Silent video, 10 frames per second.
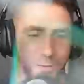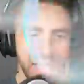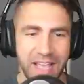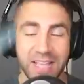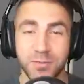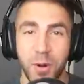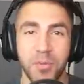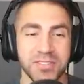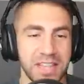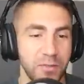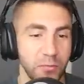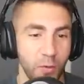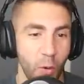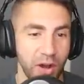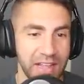Okay, guys, we're almost level
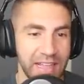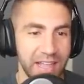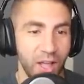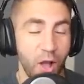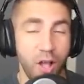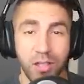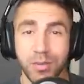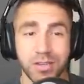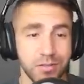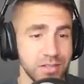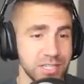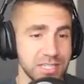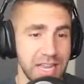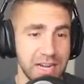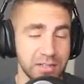40. All I've been doing is
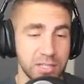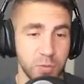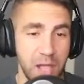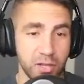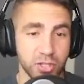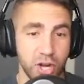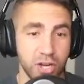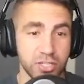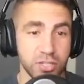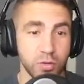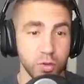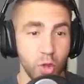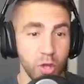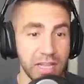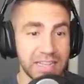just taking out these whale sharks. Dude,
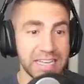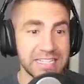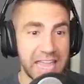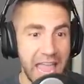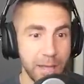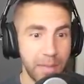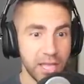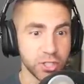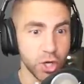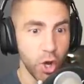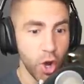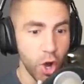look at the damage.